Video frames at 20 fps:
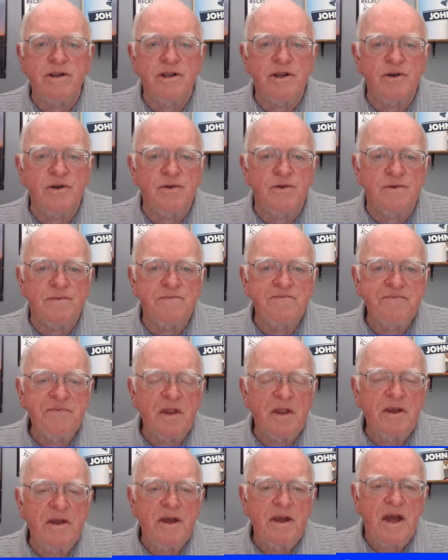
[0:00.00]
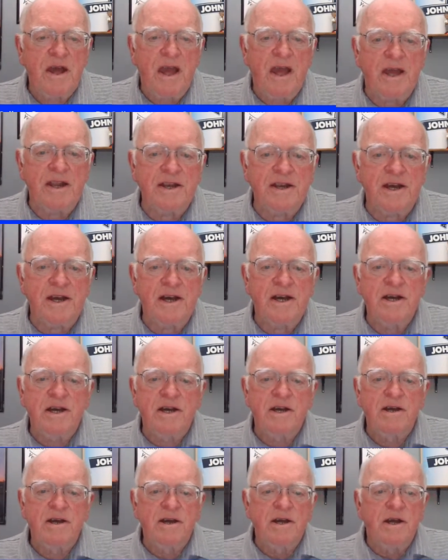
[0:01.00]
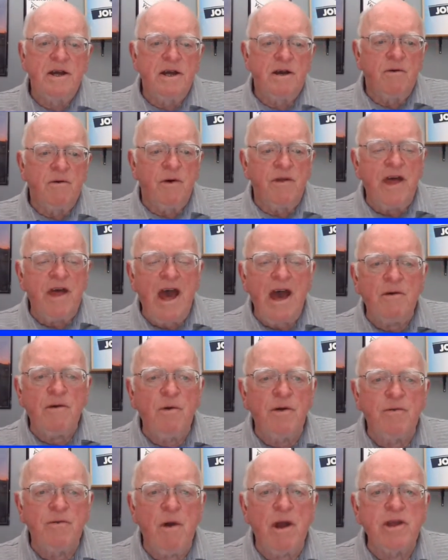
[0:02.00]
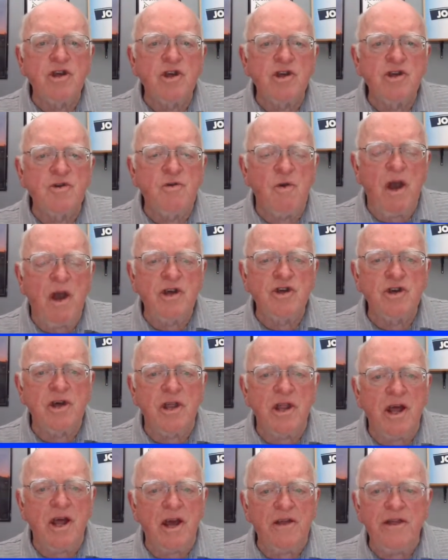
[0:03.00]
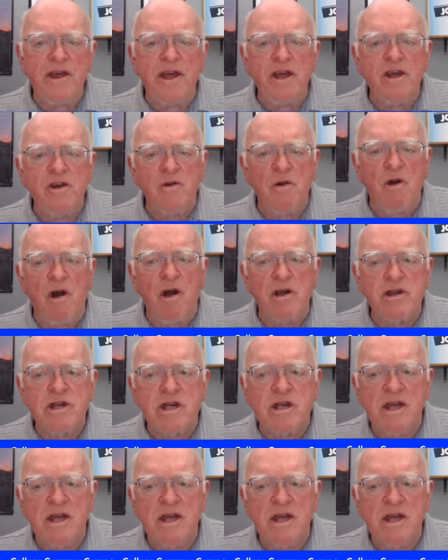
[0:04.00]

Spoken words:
too. And with registration, I think you're all